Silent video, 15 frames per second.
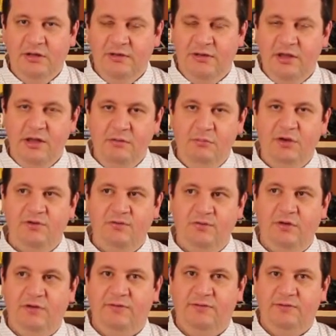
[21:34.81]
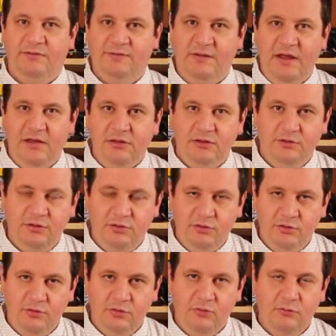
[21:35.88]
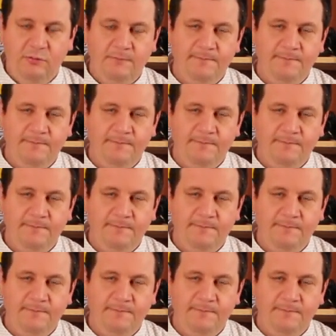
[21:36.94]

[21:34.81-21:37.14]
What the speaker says: the image is sent to you,